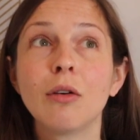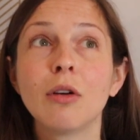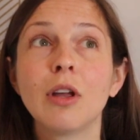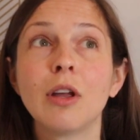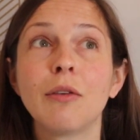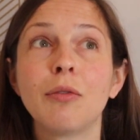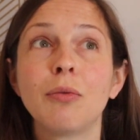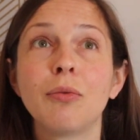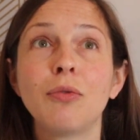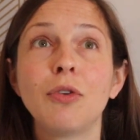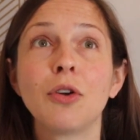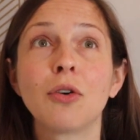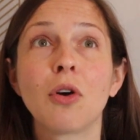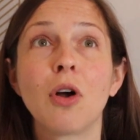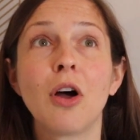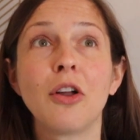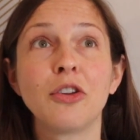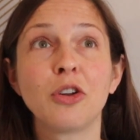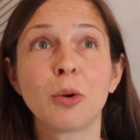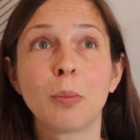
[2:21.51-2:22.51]
if you're
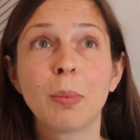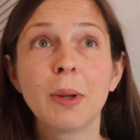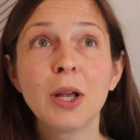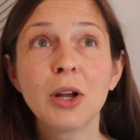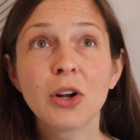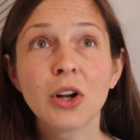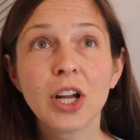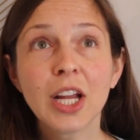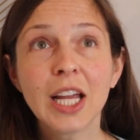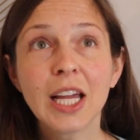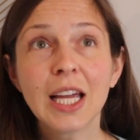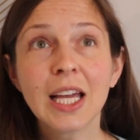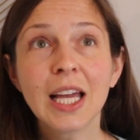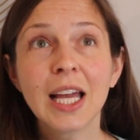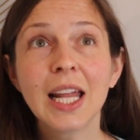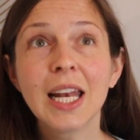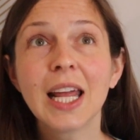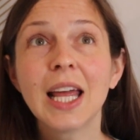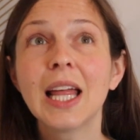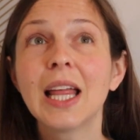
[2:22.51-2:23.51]
on your
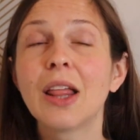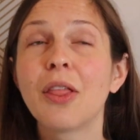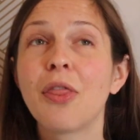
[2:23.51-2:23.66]
period,